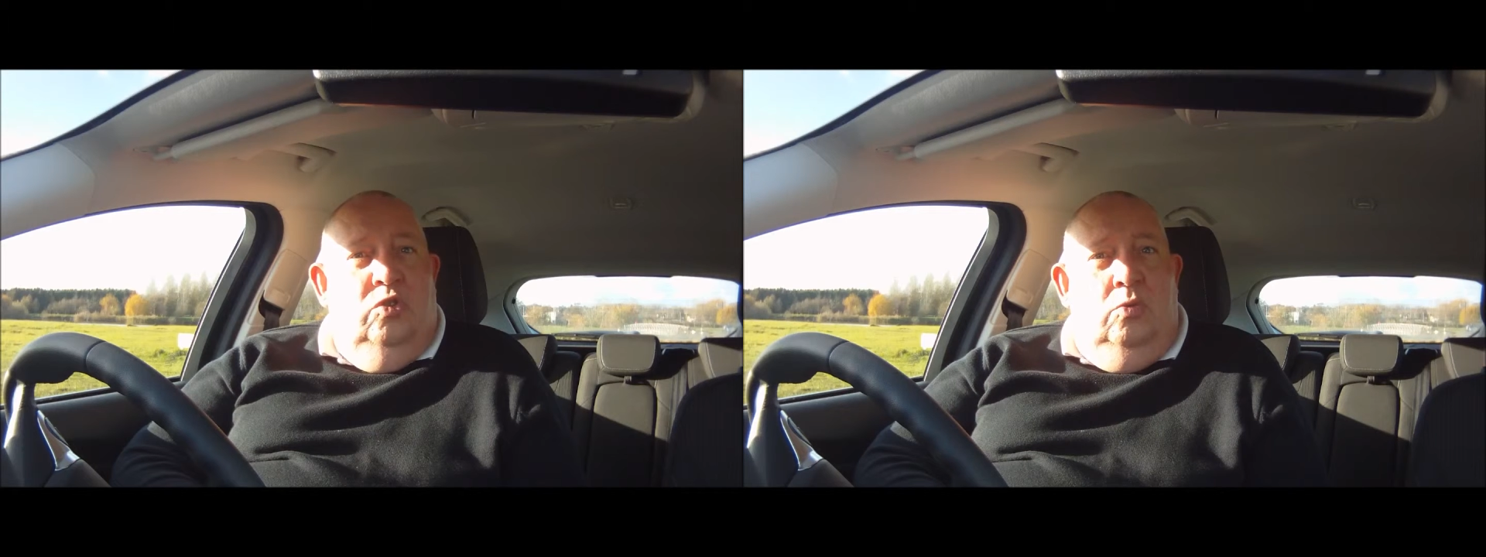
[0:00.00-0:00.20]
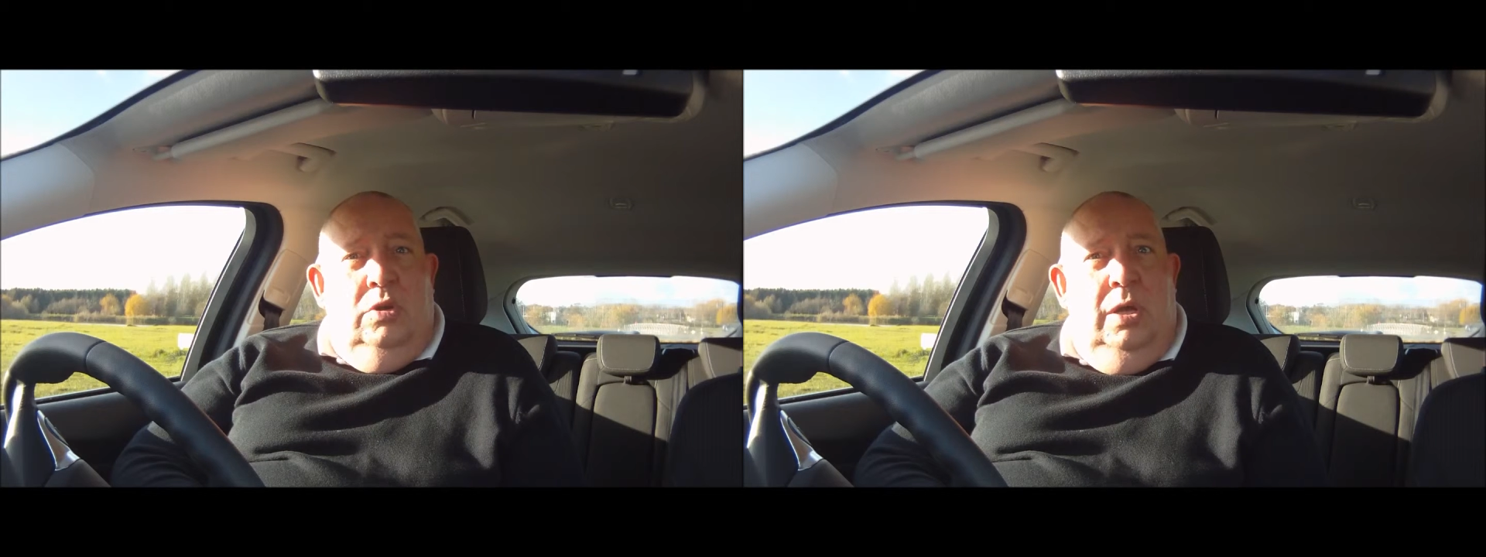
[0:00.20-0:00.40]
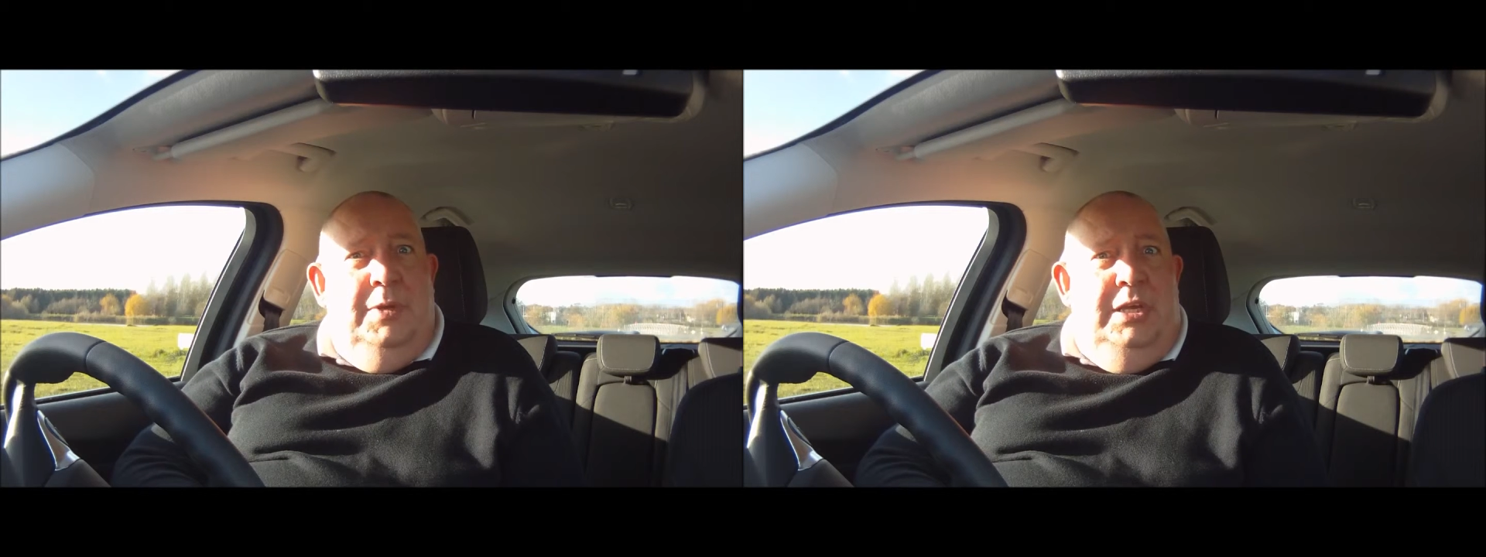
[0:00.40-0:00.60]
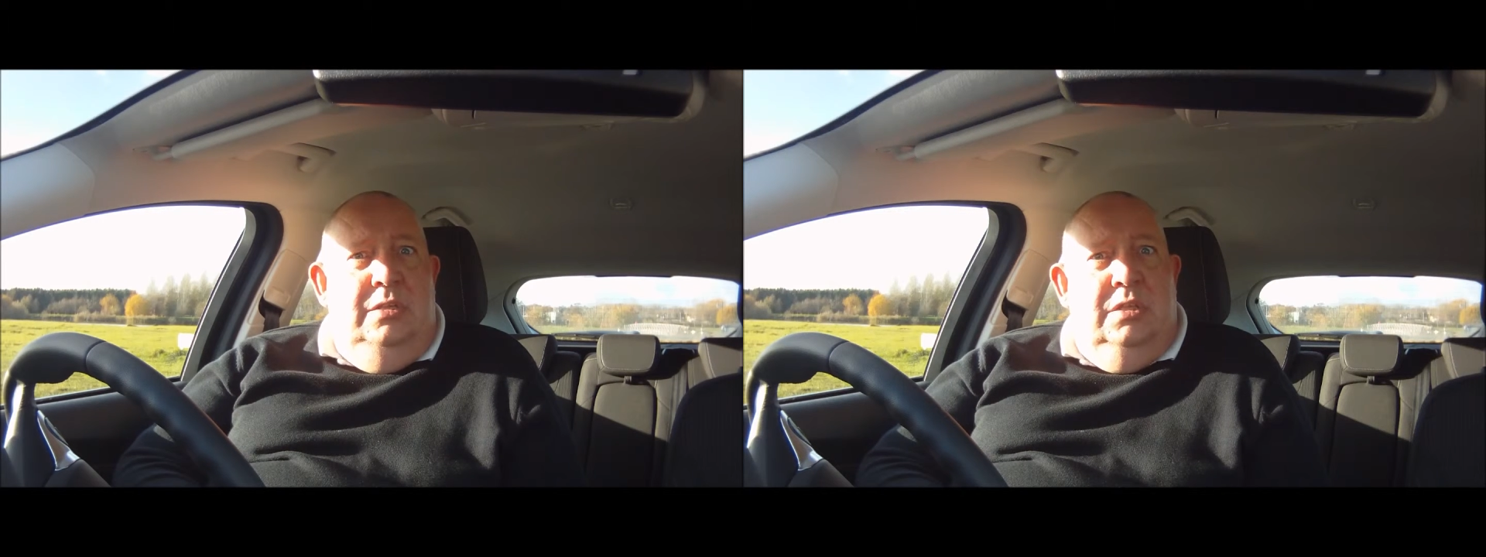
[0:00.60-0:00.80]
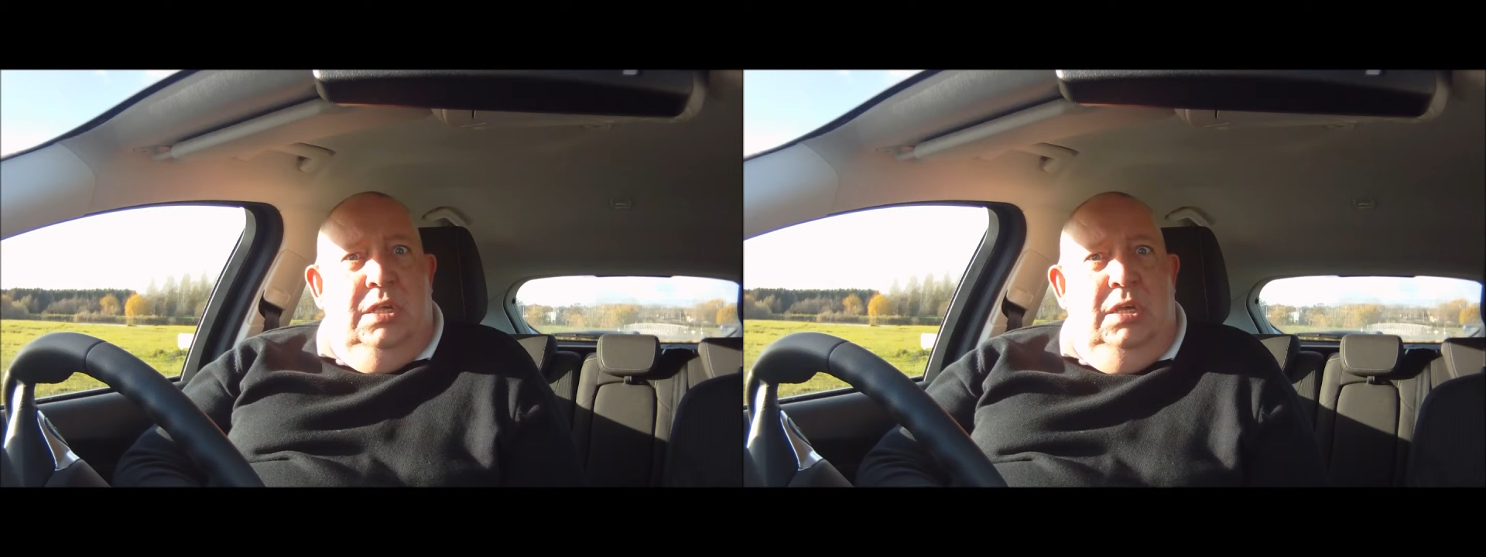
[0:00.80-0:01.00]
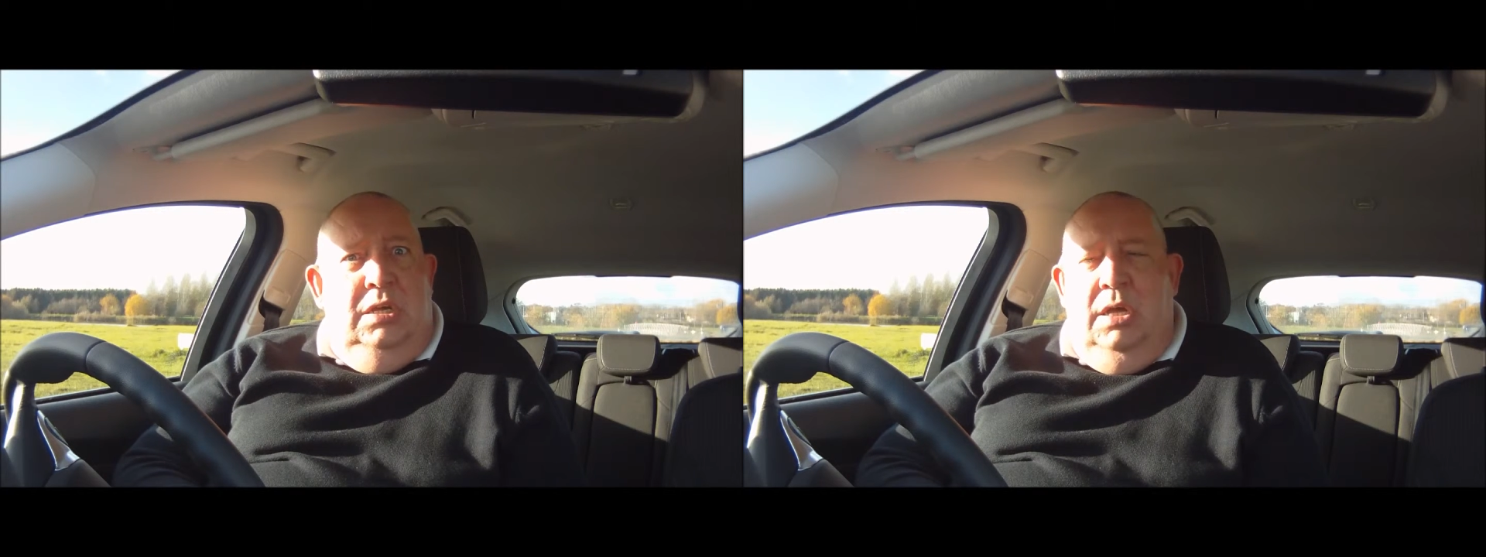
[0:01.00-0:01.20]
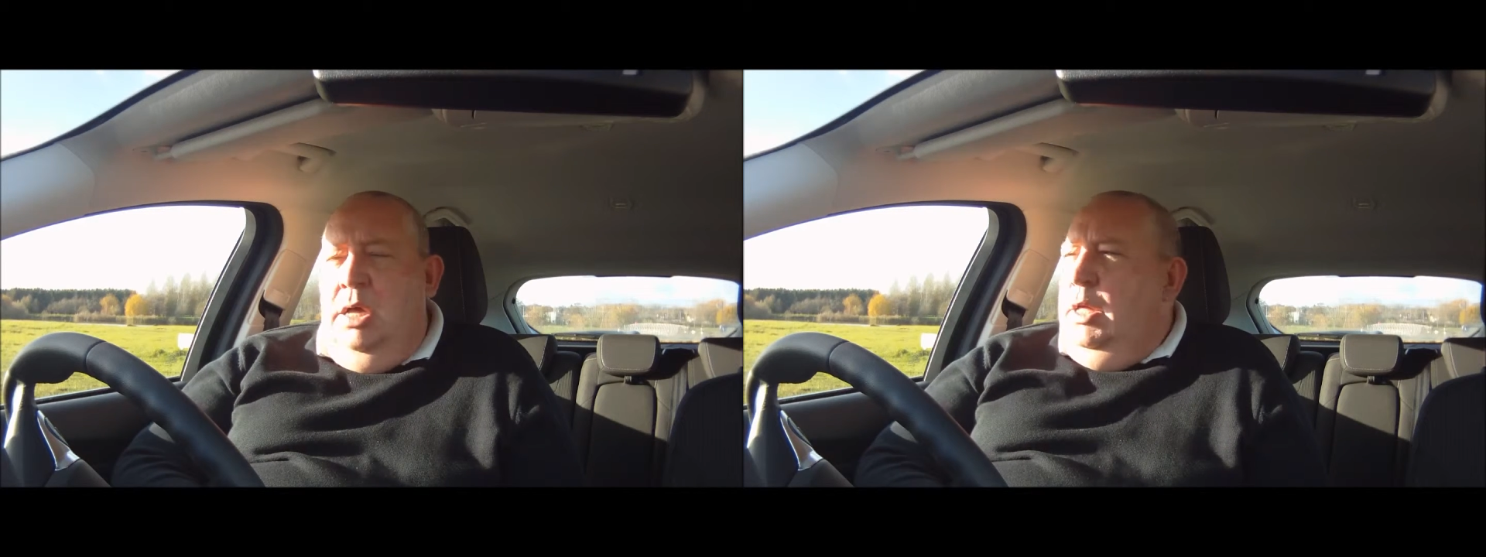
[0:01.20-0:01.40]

Don't Come Easy,